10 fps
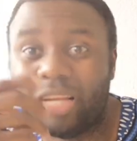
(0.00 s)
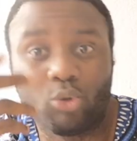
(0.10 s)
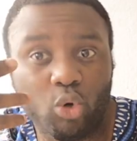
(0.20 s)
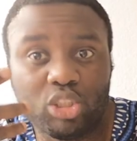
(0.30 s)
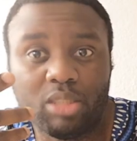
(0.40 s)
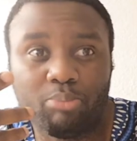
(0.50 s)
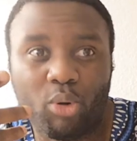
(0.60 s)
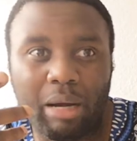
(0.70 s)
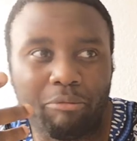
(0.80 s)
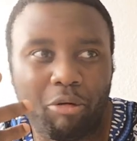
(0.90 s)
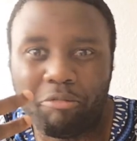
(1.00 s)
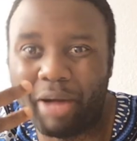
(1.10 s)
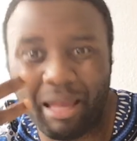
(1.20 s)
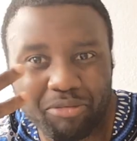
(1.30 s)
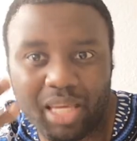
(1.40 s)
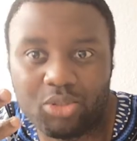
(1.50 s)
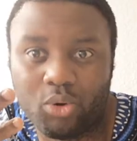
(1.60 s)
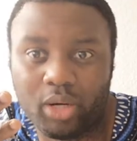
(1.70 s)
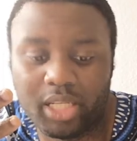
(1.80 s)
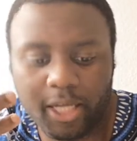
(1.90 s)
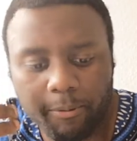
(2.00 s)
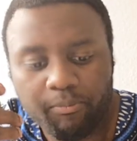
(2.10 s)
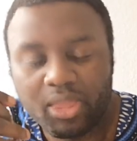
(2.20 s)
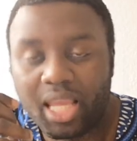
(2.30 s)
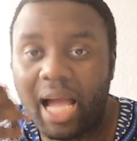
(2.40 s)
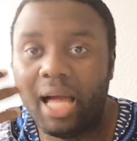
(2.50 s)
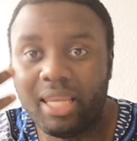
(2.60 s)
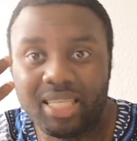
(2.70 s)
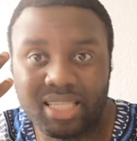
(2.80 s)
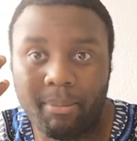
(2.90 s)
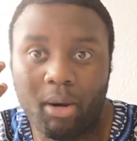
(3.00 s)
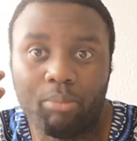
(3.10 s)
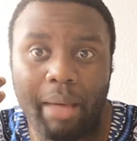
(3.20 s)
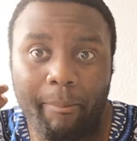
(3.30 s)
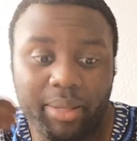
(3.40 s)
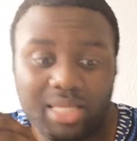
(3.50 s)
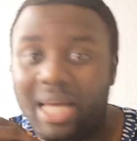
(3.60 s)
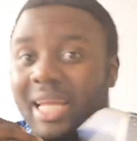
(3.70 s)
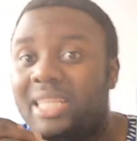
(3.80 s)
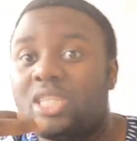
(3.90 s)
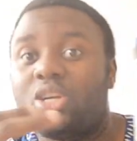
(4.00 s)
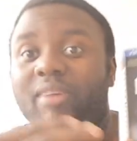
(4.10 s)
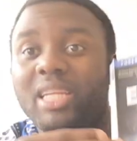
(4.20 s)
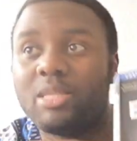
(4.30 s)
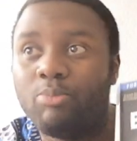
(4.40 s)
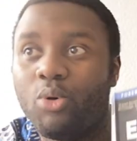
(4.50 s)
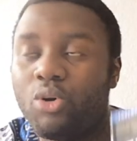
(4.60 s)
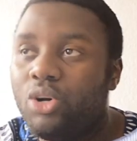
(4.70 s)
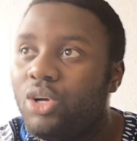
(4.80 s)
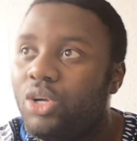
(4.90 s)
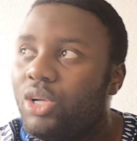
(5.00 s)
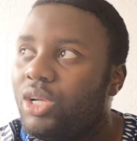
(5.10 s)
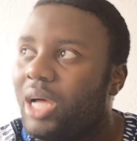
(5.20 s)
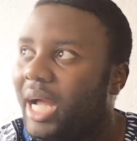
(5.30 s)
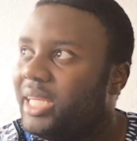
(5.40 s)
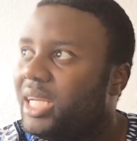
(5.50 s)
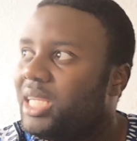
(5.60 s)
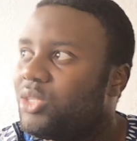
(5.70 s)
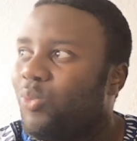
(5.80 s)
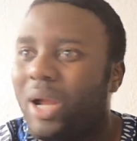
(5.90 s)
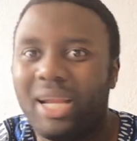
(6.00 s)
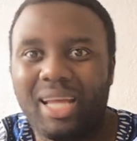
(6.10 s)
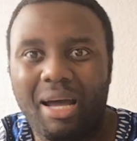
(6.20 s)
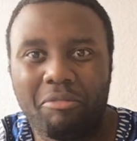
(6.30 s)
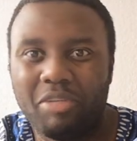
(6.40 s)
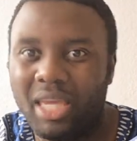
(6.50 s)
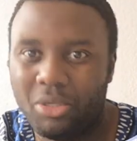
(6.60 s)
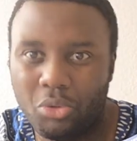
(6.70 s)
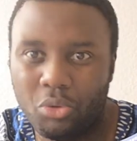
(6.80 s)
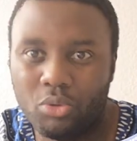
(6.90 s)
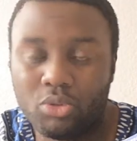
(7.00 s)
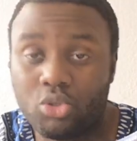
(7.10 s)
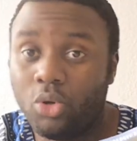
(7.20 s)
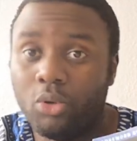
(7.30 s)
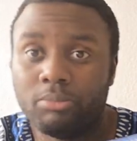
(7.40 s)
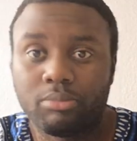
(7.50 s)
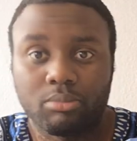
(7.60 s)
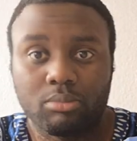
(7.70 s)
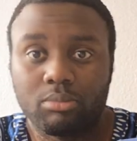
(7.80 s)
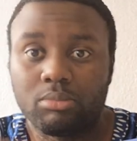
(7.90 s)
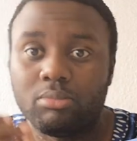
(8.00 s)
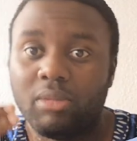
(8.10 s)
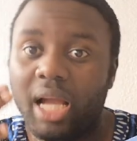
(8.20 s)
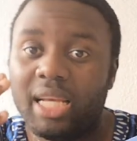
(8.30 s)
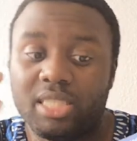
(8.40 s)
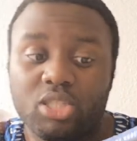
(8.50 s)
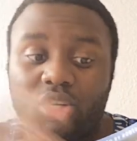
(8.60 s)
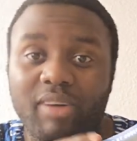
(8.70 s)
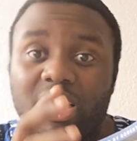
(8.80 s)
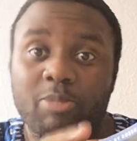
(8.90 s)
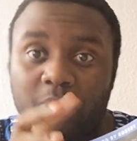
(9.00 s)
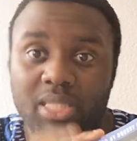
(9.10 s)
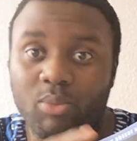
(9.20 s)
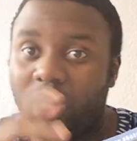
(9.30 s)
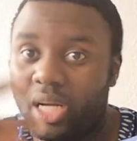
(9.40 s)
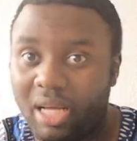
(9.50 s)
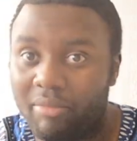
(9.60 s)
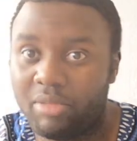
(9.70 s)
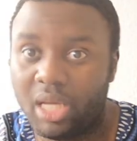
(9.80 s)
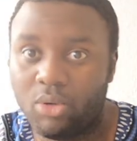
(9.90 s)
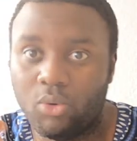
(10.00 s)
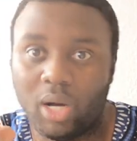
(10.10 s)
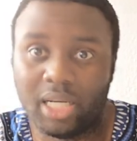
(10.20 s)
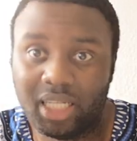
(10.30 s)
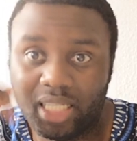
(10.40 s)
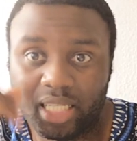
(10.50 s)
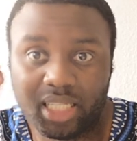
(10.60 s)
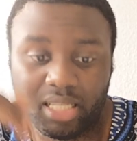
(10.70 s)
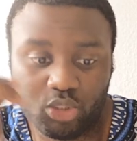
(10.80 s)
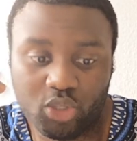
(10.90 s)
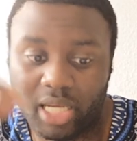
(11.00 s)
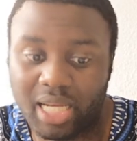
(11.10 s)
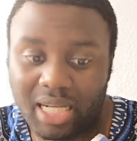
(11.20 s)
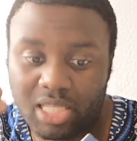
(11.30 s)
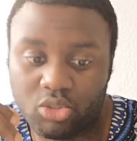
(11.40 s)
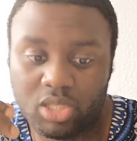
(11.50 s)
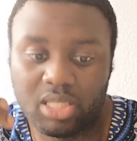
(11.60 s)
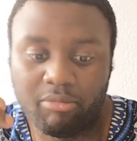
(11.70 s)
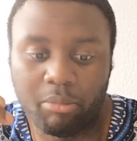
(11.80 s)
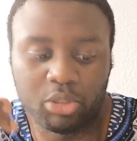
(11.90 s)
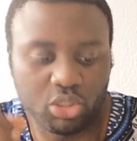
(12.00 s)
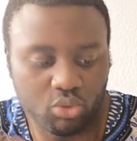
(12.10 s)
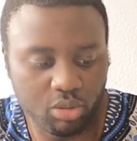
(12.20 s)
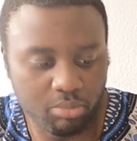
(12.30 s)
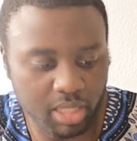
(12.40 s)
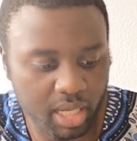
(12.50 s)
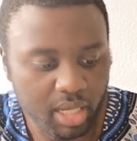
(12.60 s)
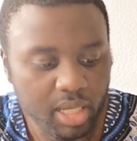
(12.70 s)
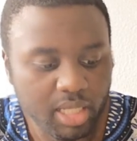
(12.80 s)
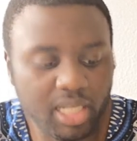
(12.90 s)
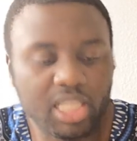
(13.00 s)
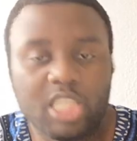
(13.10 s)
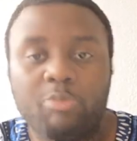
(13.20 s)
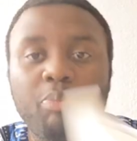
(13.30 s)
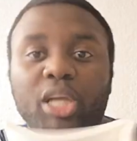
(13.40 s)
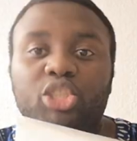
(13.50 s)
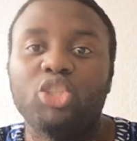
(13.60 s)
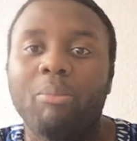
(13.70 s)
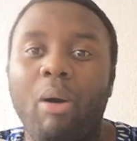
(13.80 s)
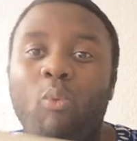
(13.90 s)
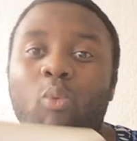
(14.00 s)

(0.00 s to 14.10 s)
and coaching program for 5 years already, and it's about my and I discovered this book, I think it's 1.5 years ago. So, and I discovered this person 1.5 years ago, and the link to get access to this information is going to be here. This is page number